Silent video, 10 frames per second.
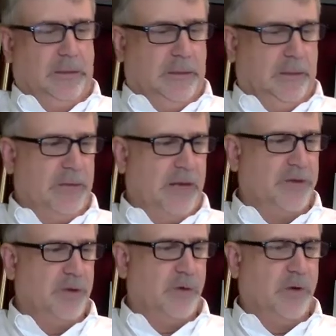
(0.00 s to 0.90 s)
to
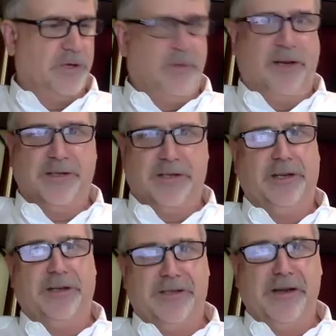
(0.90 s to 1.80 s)
answer your question about is
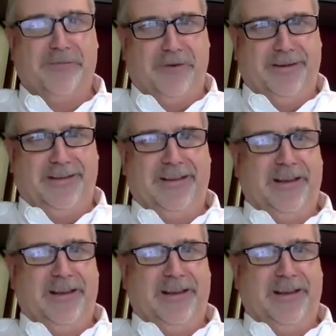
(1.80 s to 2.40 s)
any different,